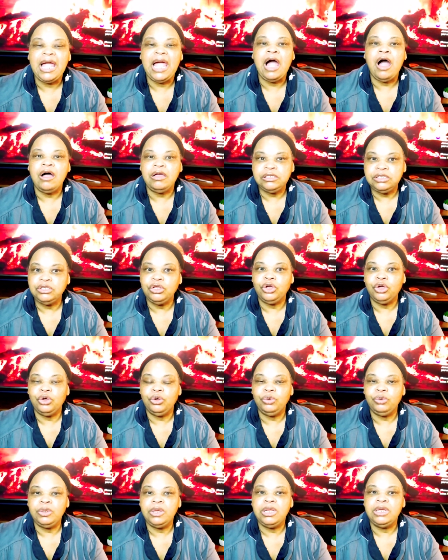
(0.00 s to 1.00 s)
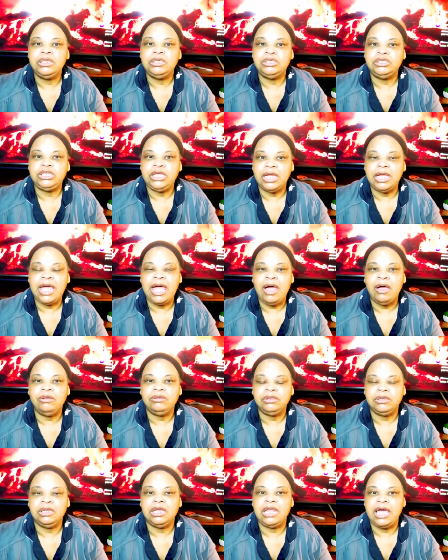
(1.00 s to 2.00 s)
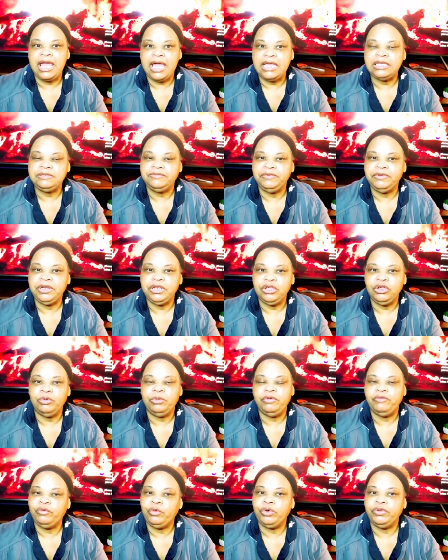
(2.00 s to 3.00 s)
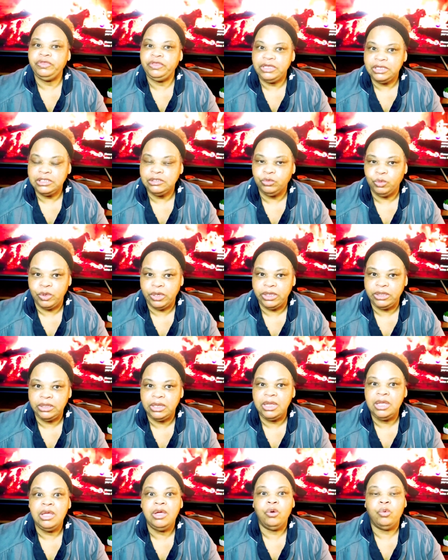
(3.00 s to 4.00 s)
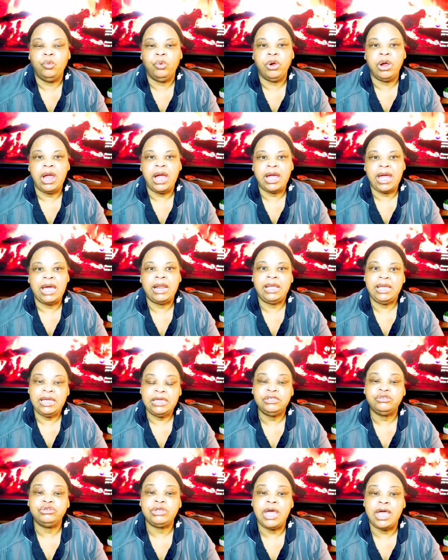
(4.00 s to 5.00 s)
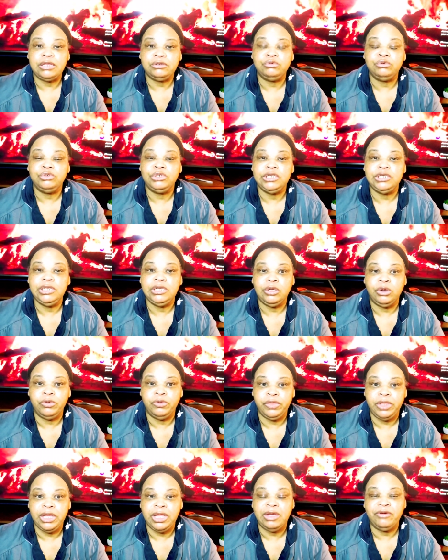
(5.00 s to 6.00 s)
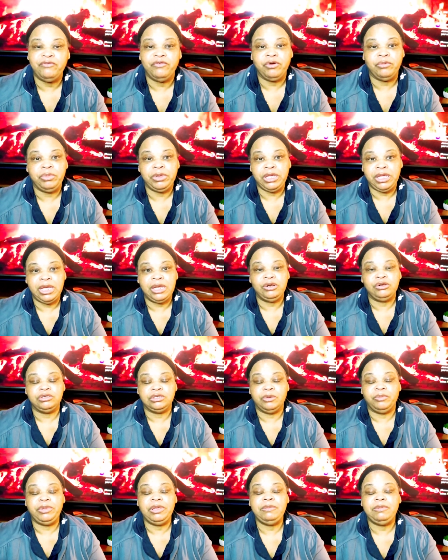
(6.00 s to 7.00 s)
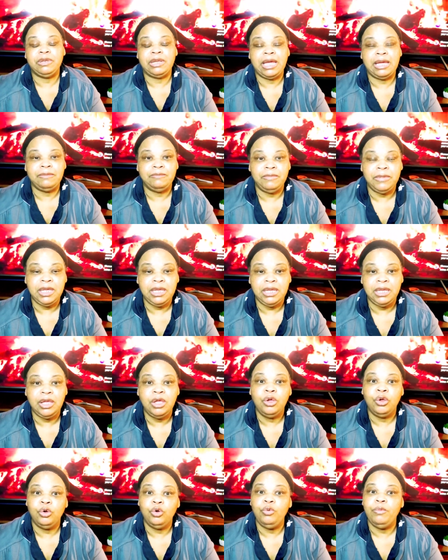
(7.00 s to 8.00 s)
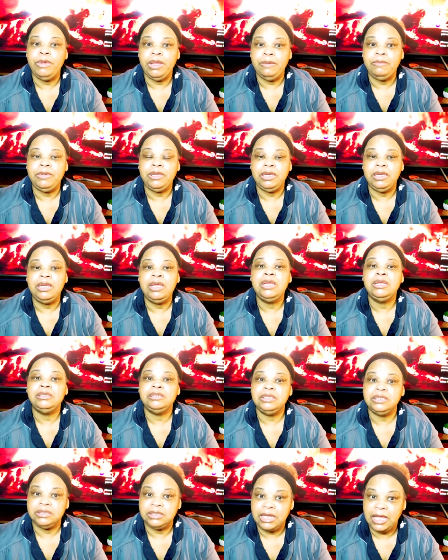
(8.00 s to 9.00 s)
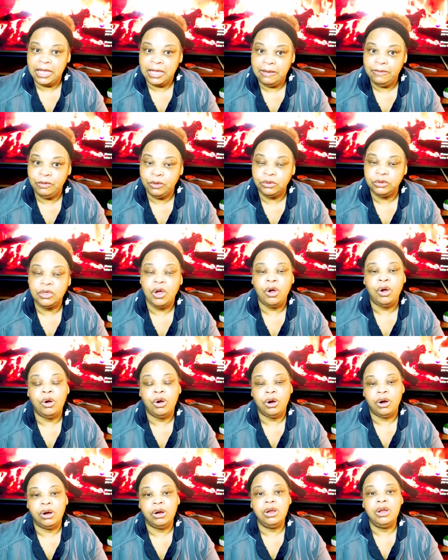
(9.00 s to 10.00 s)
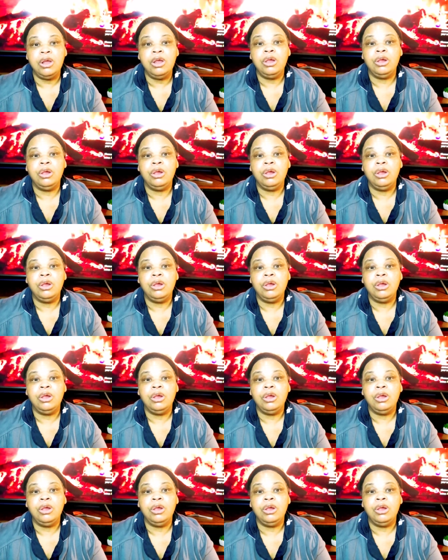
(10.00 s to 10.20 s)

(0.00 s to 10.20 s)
Also, check out the last video before this one where I got an exercise routine on there for beginners or people like me who may be disabled or